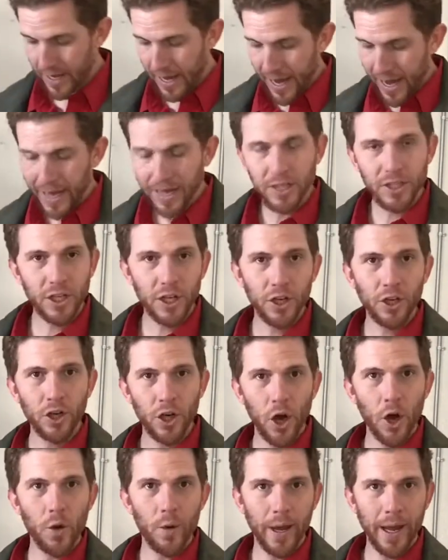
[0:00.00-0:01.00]
the eggs can
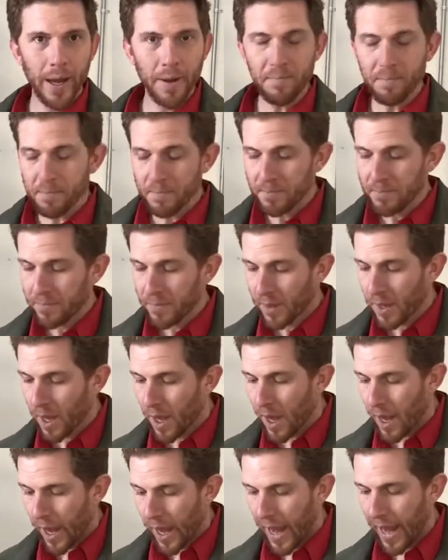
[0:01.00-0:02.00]
go in.
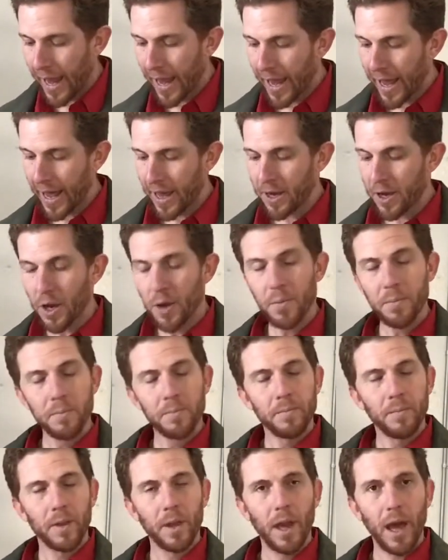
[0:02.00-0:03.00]
And
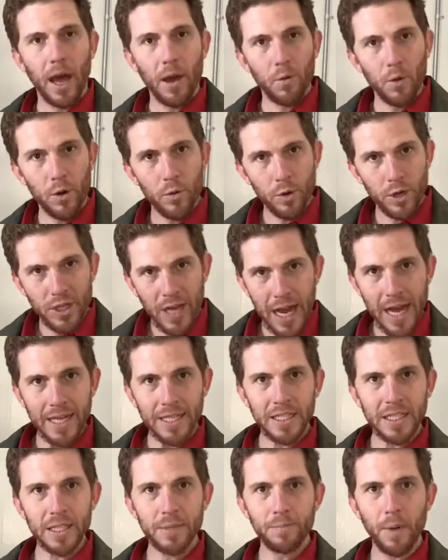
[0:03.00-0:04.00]
when we're
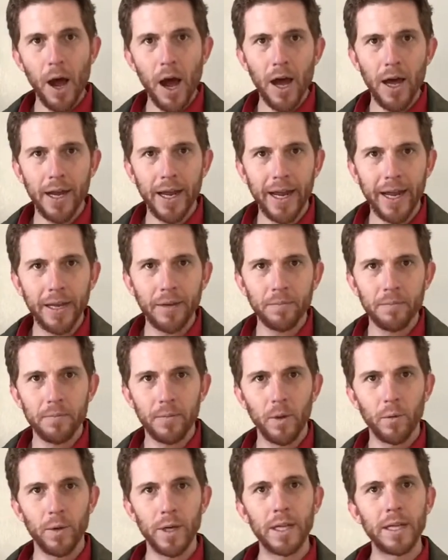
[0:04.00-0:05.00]
done spawning,
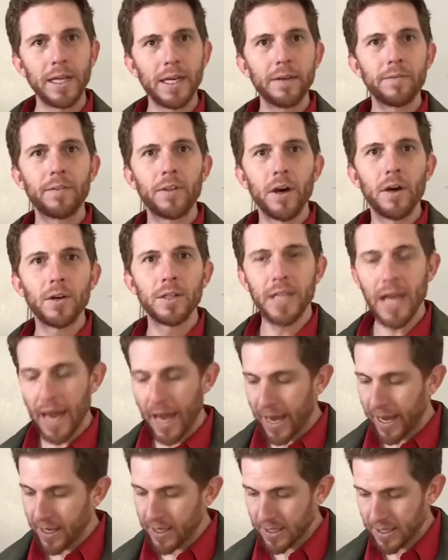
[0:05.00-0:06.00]
we leave those
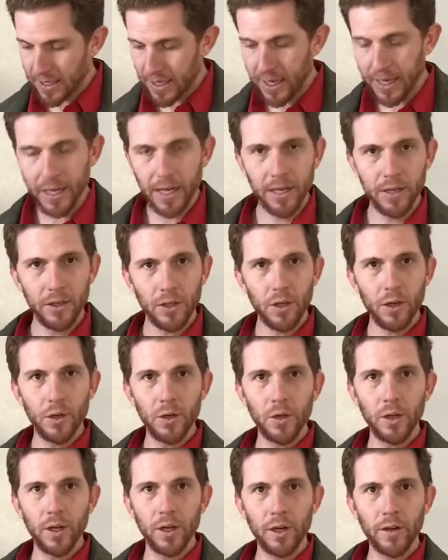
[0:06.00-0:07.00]
eggs sitting in the
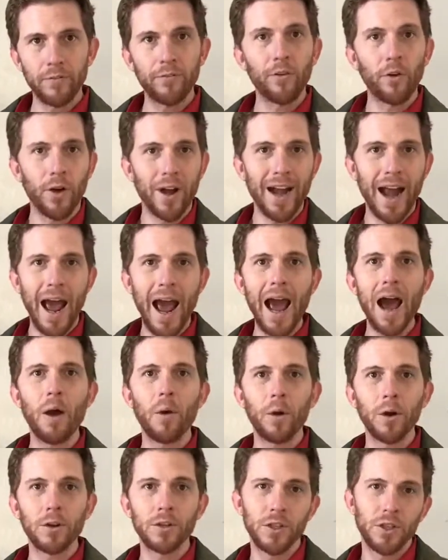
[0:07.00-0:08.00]
cooler for 1
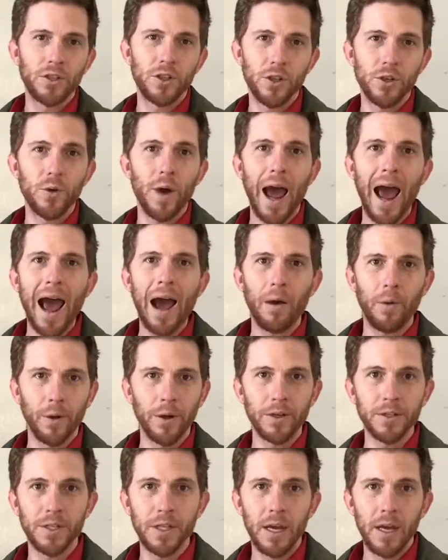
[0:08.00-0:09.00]
hour to 2
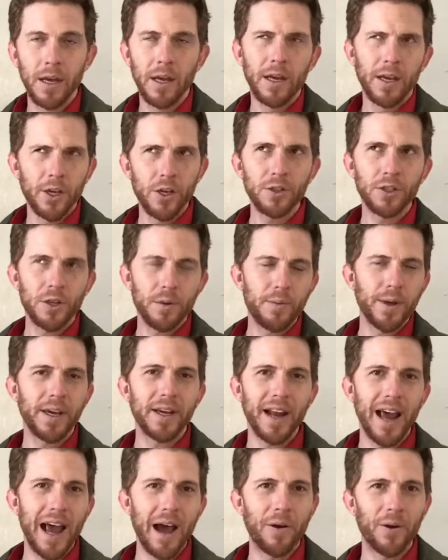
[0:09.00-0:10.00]
hours. Used to
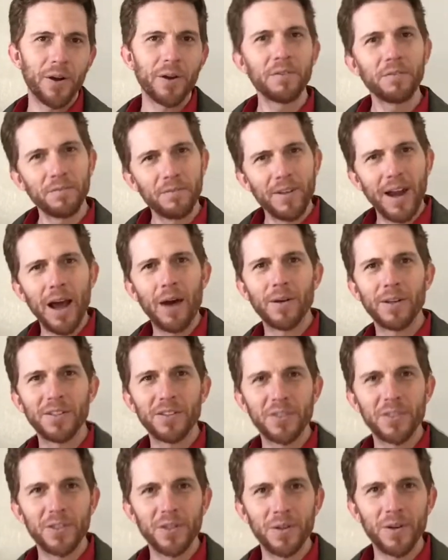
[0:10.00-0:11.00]
be 1 hour, now
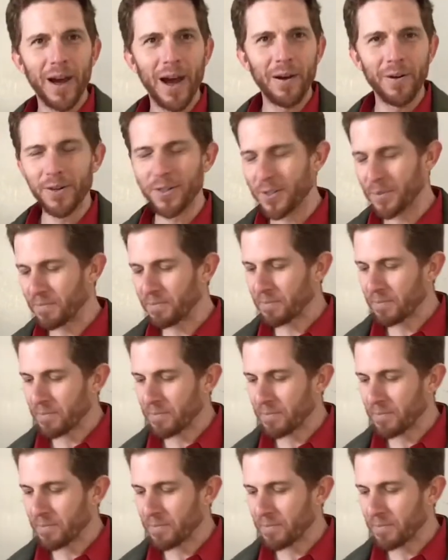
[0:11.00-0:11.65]
it's 2 hours.